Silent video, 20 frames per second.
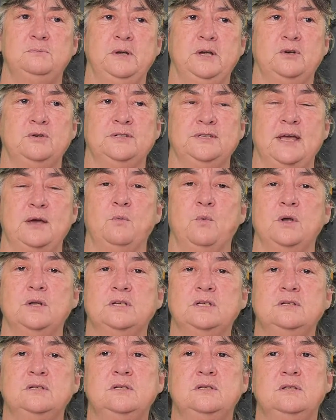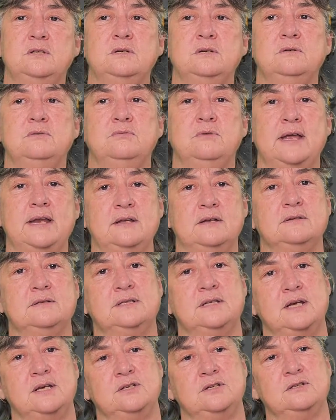because they wanted to do radio
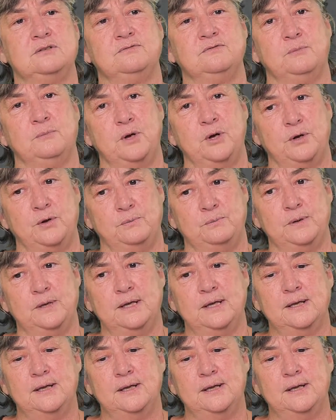stations from home.